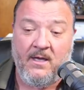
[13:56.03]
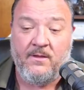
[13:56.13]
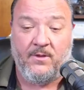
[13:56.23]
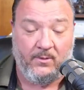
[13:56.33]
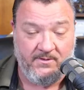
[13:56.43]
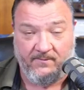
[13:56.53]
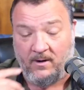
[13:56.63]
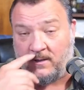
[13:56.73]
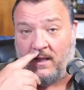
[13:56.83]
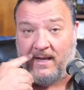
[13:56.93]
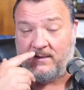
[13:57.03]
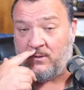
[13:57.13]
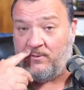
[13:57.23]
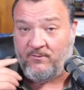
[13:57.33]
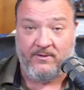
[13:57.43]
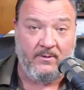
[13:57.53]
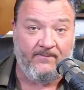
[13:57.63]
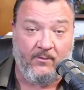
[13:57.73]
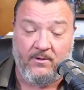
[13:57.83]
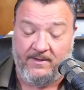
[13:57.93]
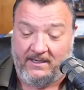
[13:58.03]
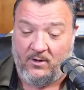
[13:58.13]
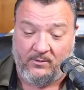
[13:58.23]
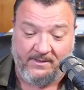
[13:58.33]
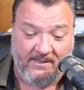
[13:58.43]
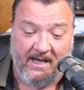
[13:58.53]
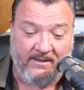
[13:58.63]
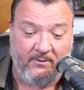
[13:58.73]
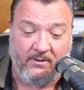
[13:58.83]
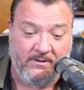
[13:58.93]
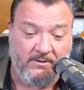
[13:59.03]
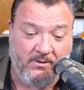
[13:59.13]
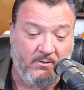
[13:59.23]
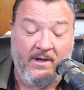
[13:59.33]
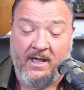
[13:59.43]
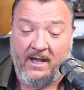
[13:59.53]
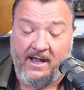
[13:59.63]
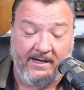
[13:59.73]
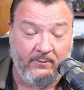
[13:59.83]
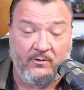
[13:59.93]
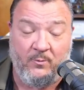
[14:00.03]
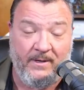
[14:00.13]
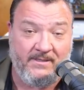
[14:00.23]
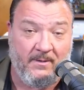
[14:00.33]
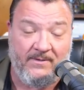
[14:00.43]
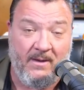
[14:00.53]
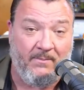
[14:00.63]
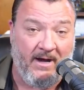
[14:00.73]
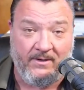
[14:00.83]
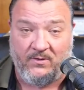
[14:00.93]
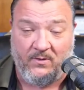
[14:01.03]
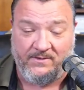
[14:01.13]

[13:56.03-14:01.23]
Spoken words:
Those of our clients who we've written them for, they know exactly what to do. Anyone who picks up that binder knows